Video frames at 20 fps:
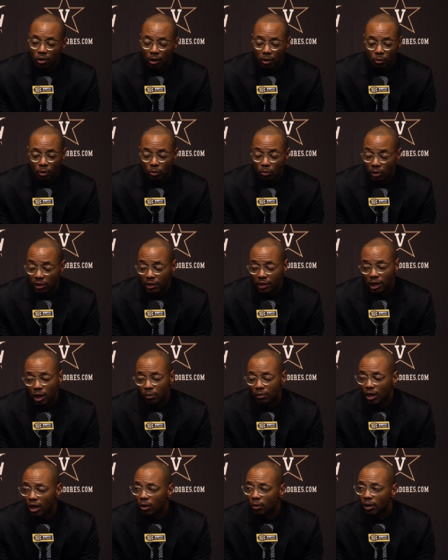We really
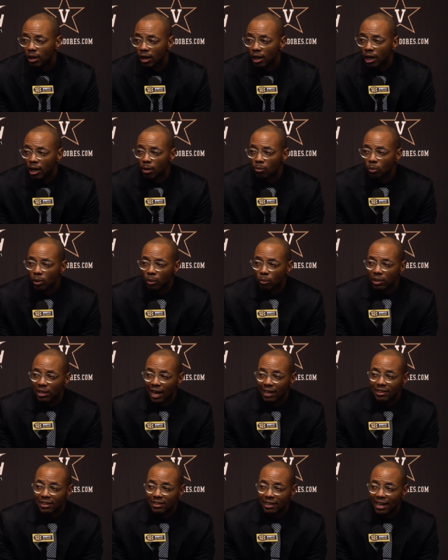don't know. We'd
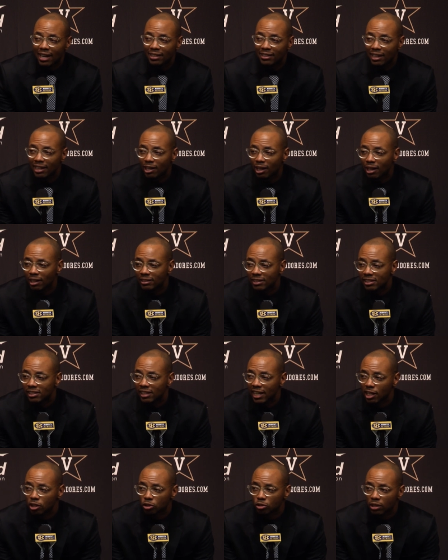like to think that this
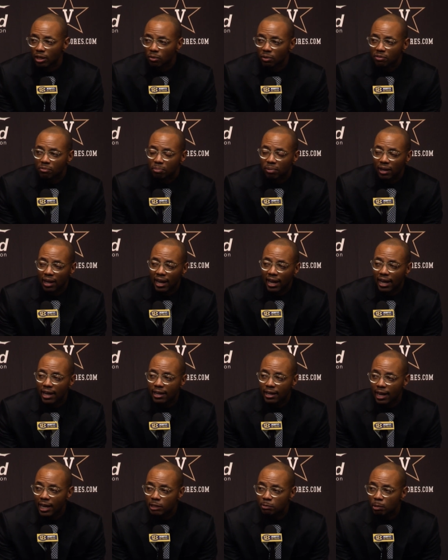schedule that we've played
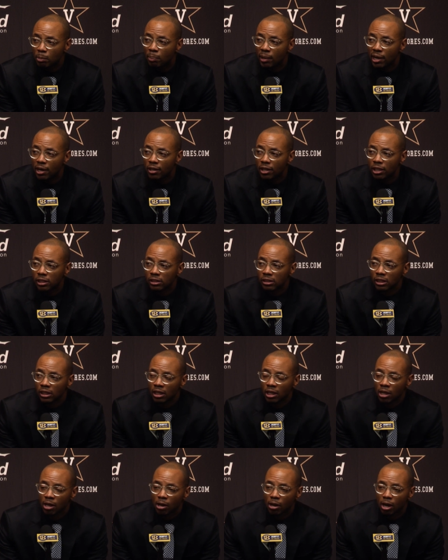has prepared us,
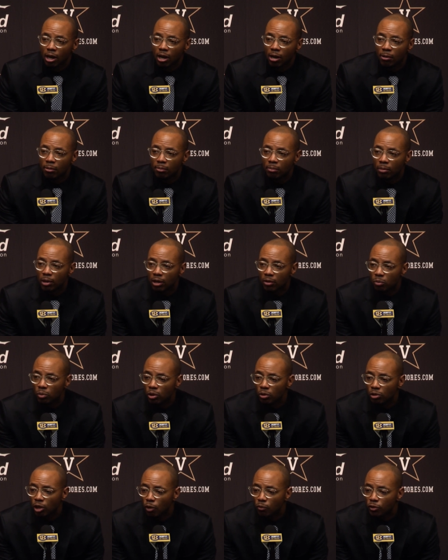but
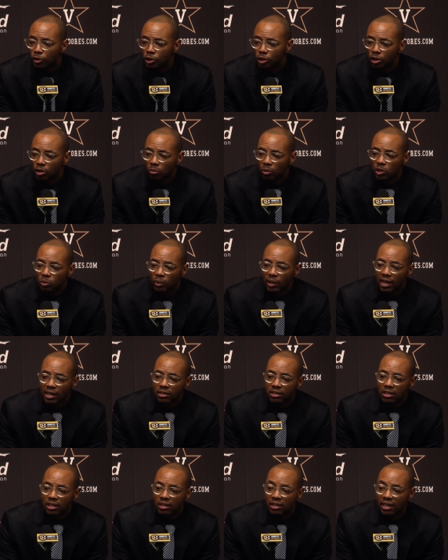we'll know for sure once we get
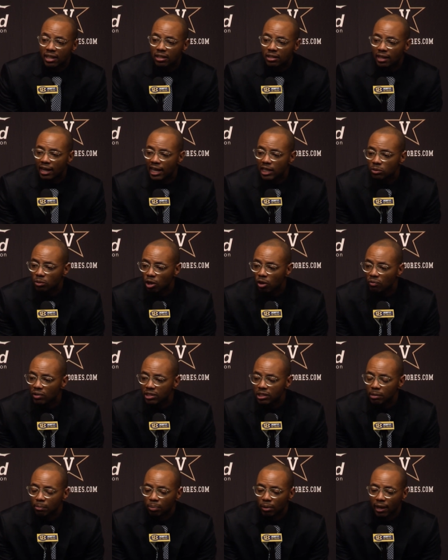into the thick of things when
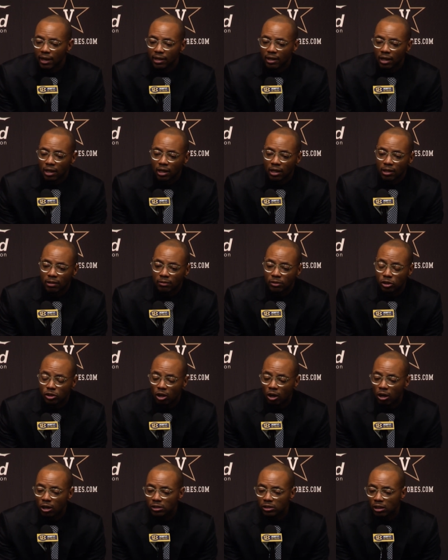OVC play
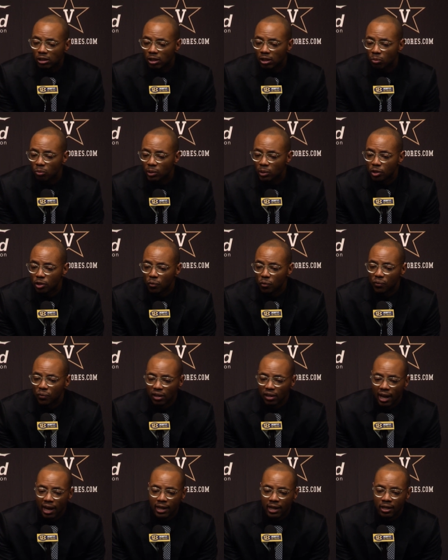starts. We do feel
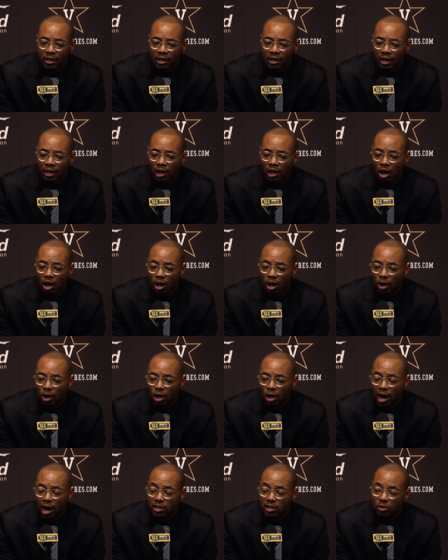like
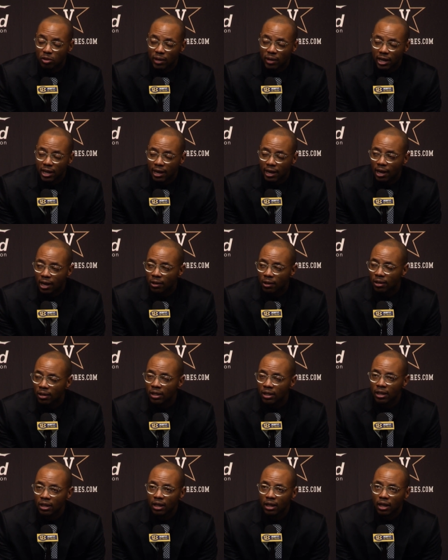our guys are ready now,
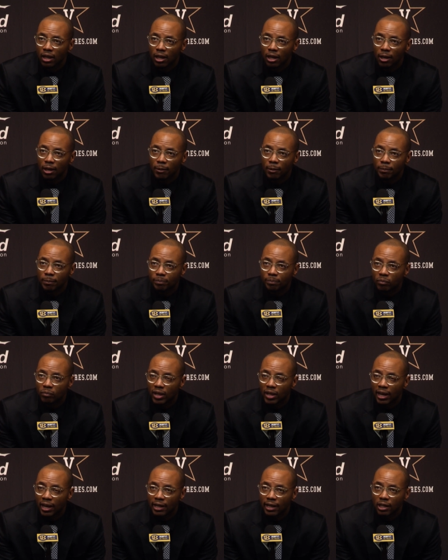
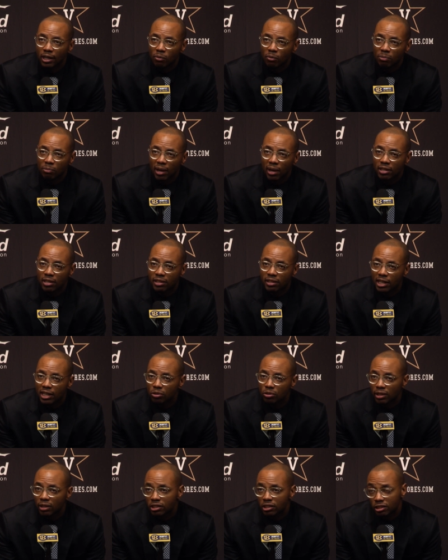and we played a
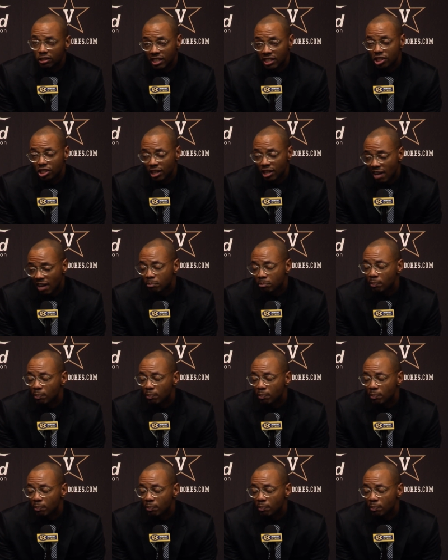schedule that should have